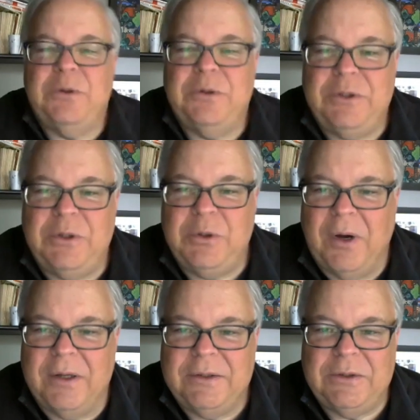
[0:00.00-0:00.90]
do you
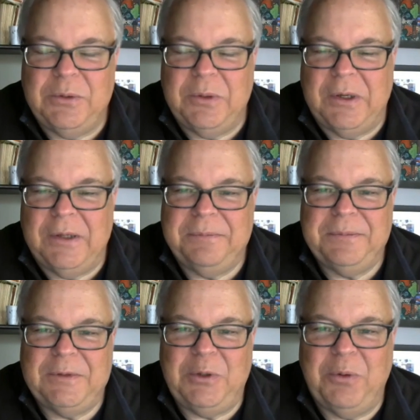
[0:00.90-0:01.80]
want to uh,
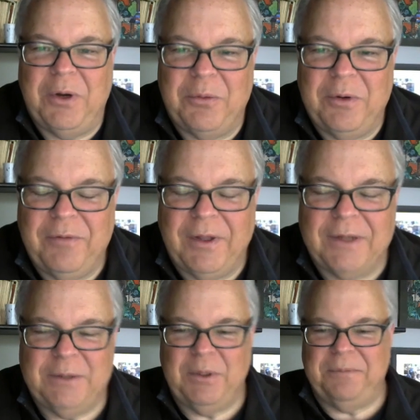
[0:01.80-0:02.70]
do you want to
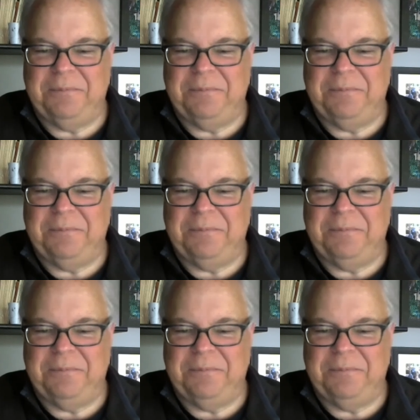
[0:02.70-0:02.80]
reflect a bit?